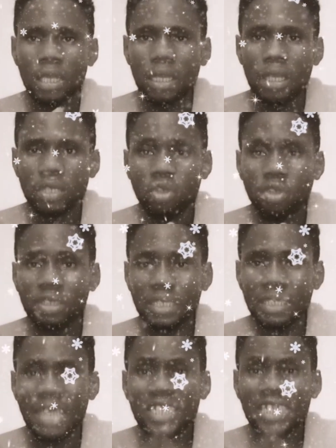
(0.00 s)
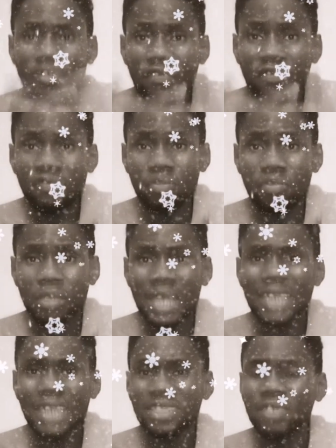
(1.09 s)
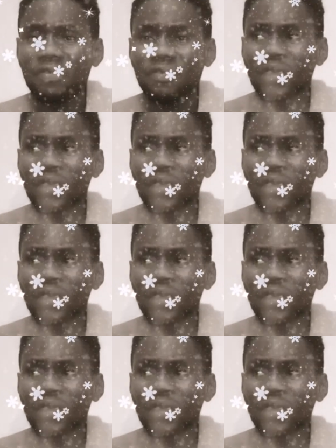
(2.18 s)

success, achieve fulfillment, achieve